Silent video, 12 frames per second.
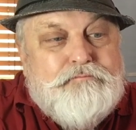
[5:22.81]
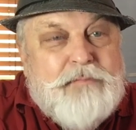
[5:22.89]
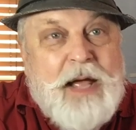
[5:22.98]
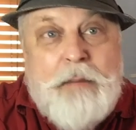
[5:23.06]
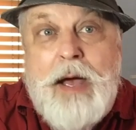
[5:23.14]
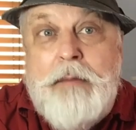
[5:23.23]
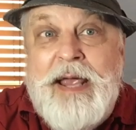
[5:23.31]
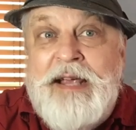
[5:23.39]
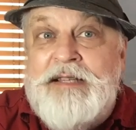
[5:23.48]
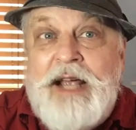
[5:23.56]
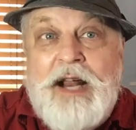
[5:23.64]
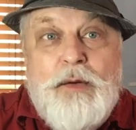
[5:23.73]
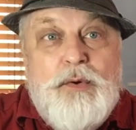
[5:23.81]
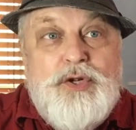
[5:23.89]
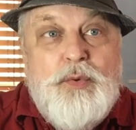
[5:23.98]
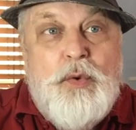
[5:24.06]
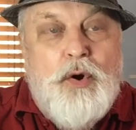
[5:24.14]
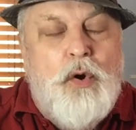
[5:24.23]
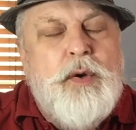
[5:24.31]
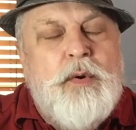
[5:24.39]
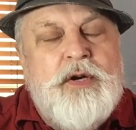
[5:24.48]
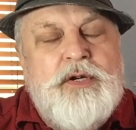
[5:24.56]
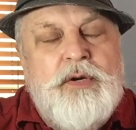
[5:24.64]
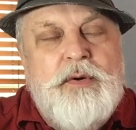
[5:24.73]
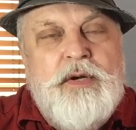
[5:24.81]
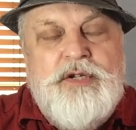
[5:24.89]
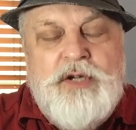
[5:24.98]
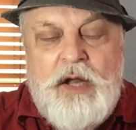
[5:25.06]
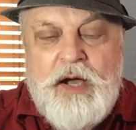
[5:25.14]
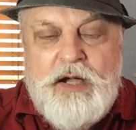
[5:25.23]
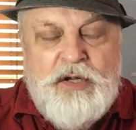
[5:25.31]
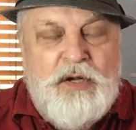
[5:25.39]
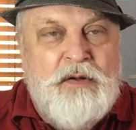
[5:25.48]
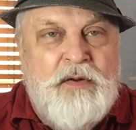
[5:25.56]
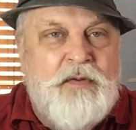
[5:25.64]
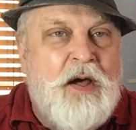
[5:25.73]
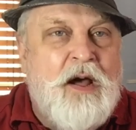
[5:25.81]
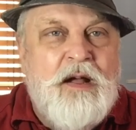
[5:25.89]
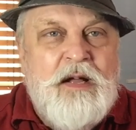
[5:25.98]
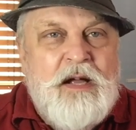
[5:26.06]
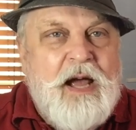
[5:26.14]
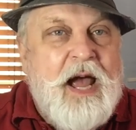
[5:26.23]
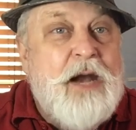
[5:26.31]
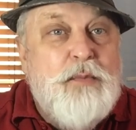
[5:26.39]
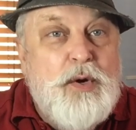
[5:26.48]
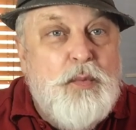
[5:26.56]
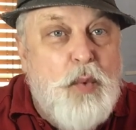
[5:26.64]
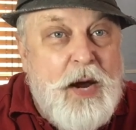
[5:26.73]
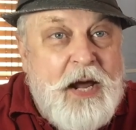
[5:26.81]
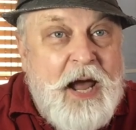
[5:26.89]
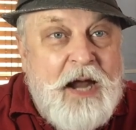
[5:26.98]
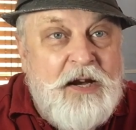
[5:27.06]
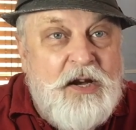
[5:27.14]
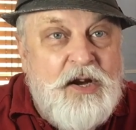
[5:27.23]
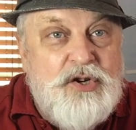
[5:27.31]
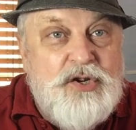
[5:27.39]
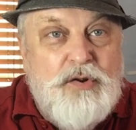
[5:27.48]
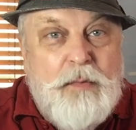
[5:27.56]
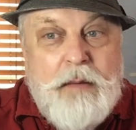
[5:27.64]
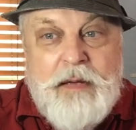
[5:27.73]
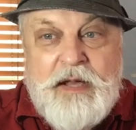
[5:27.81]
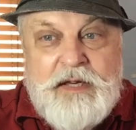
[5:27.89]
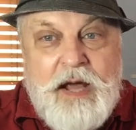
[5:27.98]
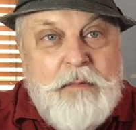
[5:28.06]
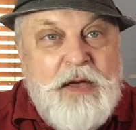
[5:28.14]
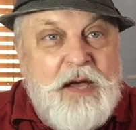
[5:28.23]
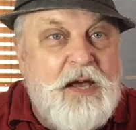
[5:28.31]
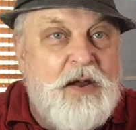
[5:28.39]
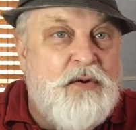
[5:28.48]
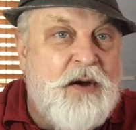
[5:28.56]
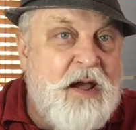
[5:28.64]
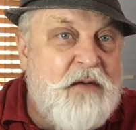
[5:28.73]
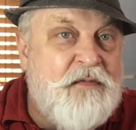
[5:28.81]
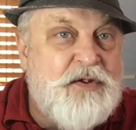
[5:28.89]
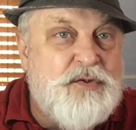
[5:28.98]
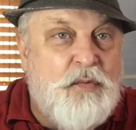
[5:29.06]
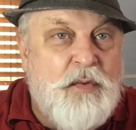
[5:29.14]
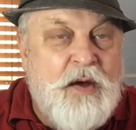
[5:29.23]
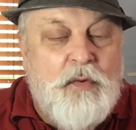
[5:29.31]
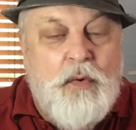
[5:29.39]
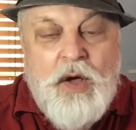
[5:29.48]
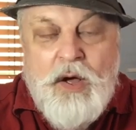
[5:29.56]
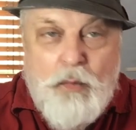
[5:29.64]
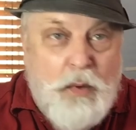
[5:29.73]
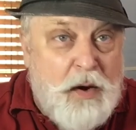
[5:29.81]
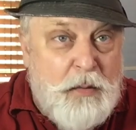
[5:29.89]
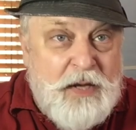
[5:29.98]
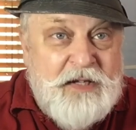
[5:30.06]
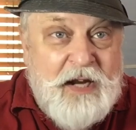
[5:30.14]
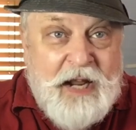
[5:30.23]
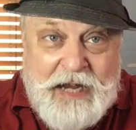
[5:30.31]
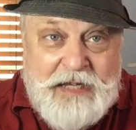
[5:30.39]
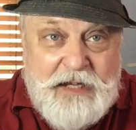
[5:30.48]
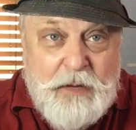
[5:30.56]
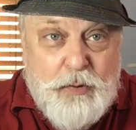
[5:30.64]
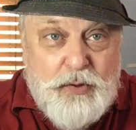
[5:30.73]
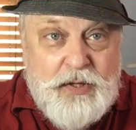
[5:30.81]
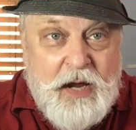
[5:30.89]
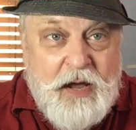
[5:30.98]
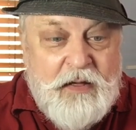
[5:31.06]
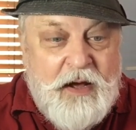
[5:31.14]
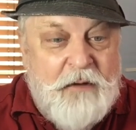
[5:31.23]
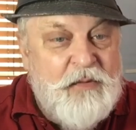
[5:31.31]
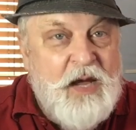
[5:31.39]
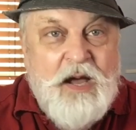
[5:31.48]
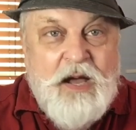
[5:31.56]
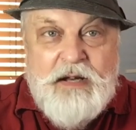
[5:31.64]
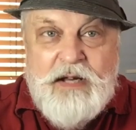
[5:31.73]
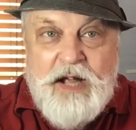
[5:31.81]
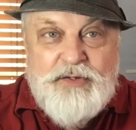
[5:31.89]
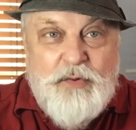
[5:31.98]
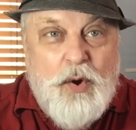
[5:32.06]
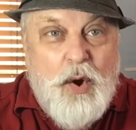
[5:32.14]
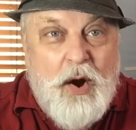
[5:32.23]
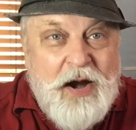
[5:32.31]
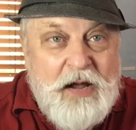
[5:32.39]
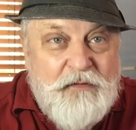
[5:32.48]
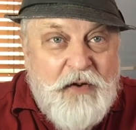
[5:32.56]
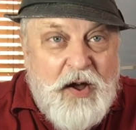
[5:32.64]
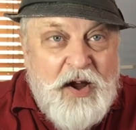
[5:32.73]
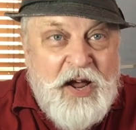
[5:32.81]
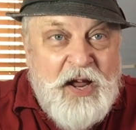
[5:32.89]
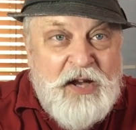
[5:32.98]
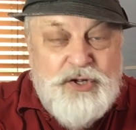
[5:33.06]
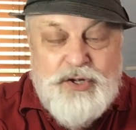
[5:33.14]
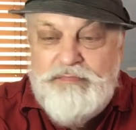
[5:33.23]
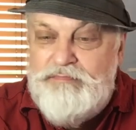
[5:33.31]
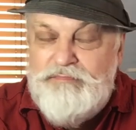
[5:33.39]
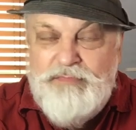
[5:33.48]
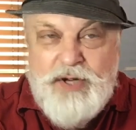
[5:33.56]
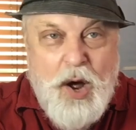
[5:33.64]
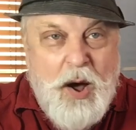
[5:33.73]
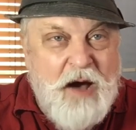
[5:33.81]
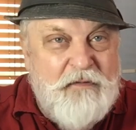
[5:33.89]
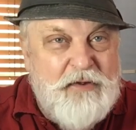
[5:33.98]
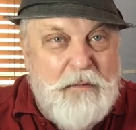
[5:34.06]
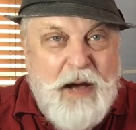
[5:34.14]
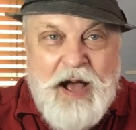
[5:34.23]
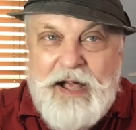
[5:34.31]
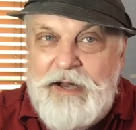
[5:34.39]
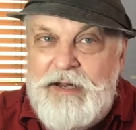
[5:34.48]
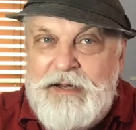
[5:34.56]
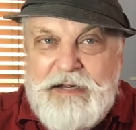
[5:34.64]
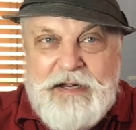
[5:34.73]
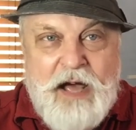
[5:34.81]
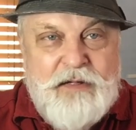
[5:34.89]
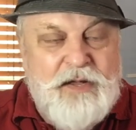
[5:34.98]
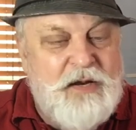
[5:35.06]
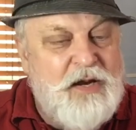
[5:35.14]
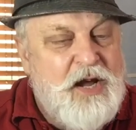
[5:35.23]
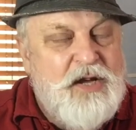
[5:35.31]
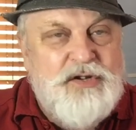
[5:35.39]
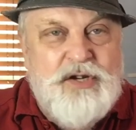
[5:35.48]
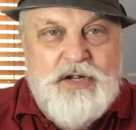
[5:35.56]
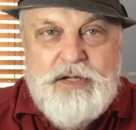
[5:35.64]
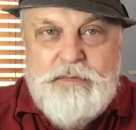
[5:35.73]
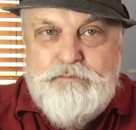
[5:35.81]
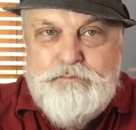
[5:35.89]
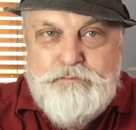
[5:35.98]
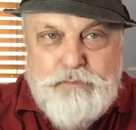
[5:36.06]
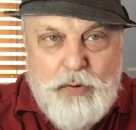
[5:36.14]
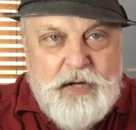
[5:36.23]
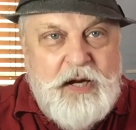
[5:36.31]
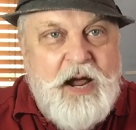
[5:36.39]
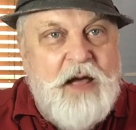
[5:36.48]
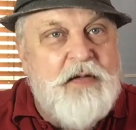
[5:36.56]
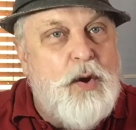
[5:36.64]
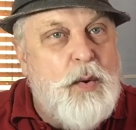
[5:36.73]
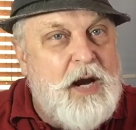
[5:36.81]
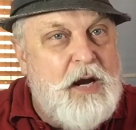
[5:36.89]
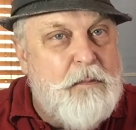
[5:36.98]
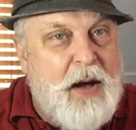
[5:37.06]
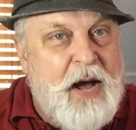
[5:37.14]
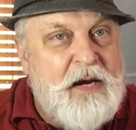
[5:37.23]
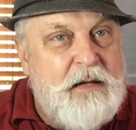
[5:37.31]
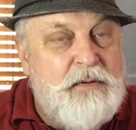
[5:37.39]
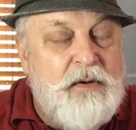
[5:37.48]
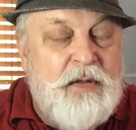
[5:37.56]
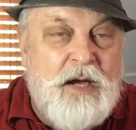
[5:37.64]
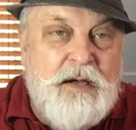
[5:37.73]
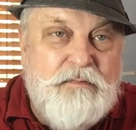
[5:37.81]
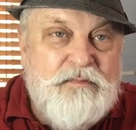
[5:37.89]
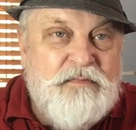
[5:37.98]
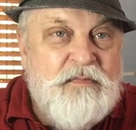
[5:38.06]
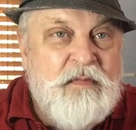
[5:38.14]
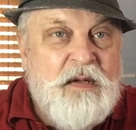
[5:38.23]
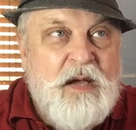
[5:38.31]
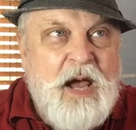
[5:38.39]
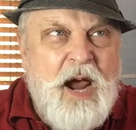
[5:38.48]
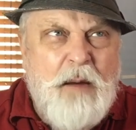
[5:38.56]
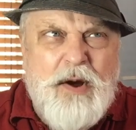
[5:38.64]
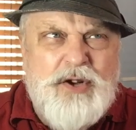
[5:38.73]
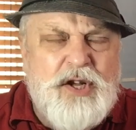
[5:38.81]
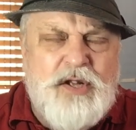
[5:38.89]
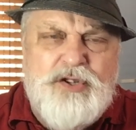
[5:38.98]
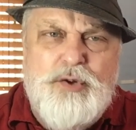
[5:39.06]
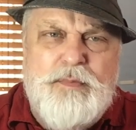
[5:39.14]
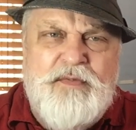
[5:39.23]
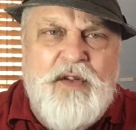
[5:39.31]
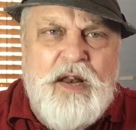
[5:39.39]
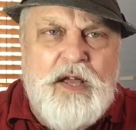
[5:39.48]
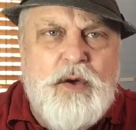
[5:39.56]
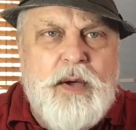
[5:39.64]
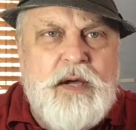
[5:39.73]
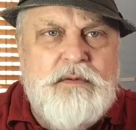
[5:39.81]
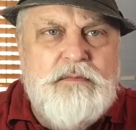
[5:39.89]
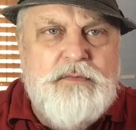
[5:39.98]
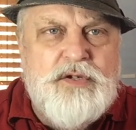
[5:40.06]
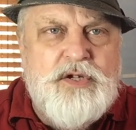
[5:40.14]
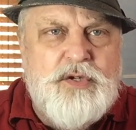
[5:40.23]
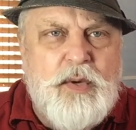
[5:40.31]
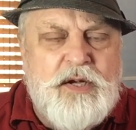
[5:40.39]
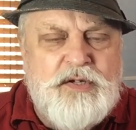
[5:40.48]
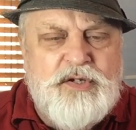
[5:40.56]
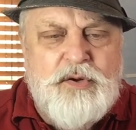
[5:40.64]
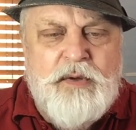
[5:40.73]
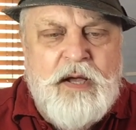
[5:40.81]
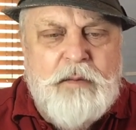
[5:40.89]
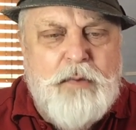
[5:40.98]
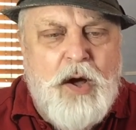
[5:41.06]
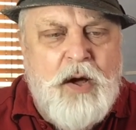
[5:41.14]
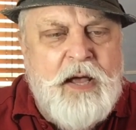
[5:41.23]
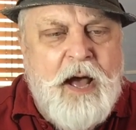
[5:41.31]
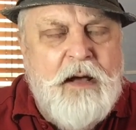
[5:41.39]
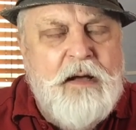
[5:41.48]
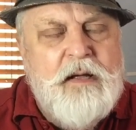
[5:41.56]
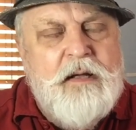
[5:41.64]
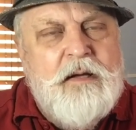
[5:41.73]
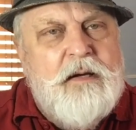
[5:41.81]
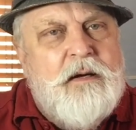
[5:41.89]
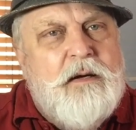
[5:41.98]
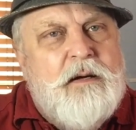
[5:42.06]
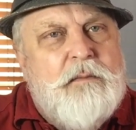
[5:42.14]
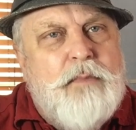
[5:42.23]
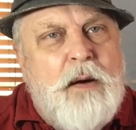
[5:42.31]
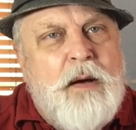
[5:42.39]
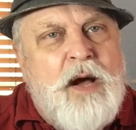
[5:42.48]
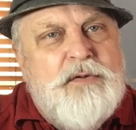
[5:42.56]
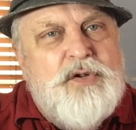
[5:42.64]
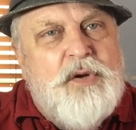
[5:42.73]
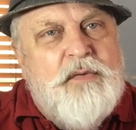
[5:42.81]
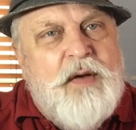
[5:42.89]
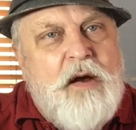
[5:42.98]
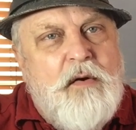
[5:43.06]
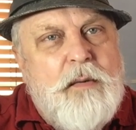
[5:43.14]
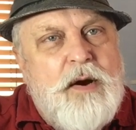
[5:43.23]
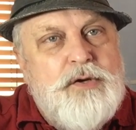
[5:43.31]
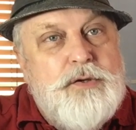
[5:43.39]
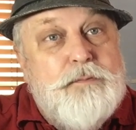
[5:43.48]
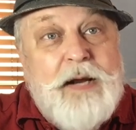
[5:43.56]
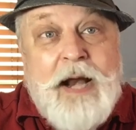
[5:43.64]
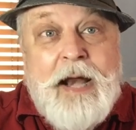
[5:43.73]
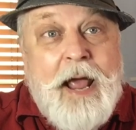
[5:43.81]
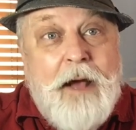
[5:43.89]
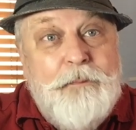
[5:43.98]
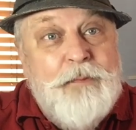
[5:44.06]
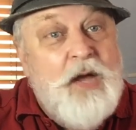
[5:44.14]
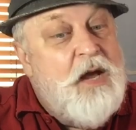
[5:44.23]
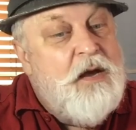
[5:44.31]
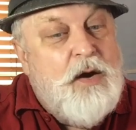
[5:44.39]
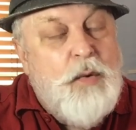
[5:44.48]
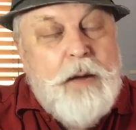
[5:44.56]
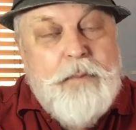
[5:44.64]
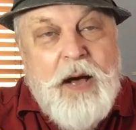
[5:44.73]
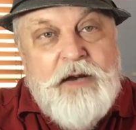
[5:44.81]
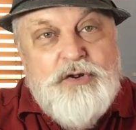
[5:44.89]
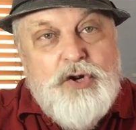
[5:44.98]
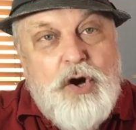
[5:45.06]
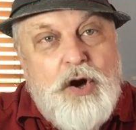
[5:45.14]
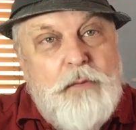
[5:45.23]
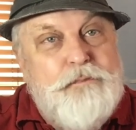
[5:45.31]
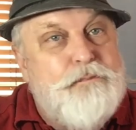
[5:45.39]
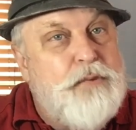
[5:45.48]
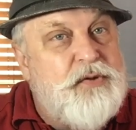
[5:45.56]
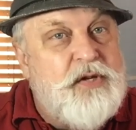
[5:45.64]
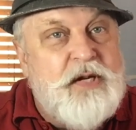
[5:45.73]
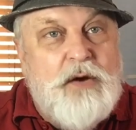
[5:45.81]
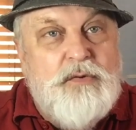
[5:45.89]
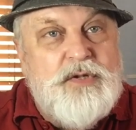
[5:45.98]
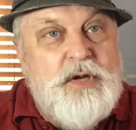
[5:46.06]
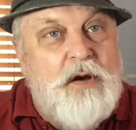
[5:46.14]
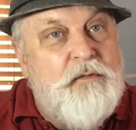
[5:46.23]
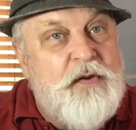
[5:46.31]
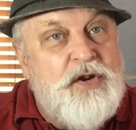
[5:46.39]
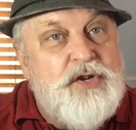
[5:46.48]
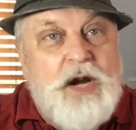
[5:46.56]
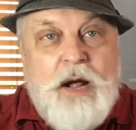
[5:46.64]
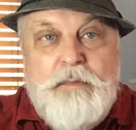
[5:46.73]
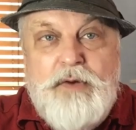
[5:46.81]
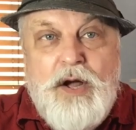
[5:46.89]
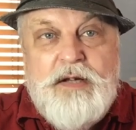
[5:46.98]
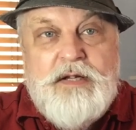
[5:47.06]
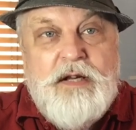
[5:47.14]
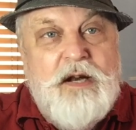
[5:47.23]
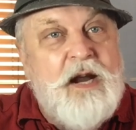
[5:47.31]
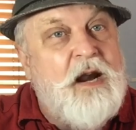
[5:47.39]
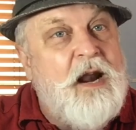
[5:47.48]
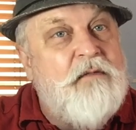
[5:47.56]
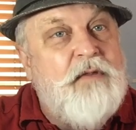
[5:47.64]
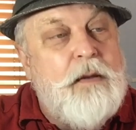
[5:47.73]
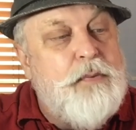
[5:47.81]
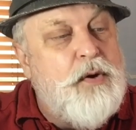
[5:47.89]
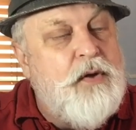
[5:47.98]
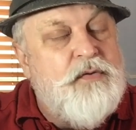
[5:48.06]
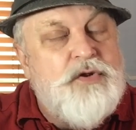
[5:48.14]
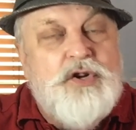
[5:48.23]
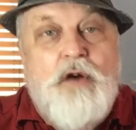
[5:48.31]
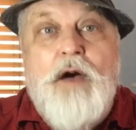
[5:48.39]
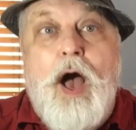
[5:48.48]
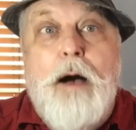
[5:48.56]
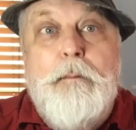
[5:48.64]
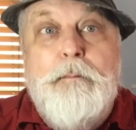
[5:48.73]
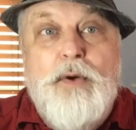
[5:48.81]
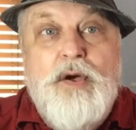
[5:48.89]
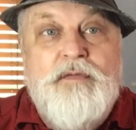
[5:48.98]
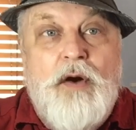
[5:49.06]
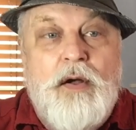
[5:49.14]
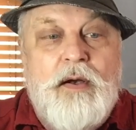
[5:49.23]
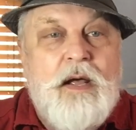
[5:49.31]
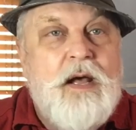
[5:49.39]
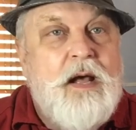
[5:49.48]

That may be exactly what you want. All you want to do is you like a sort of Edward Weekend Edition, or maybe a Tamiya kit or Airfix or Revel, one of the ones that are easy to put together. Doesn't require any photo etch, no aftermarket, nothing. Just put it together, quickly paint it, although airbrushing it should be fairly quick, just as quick as doing it by a sort of hairy brush. But anyhow, quick paint job, put the decals on, finish it up, nice and neat, lovely, put it on the shelf, move on.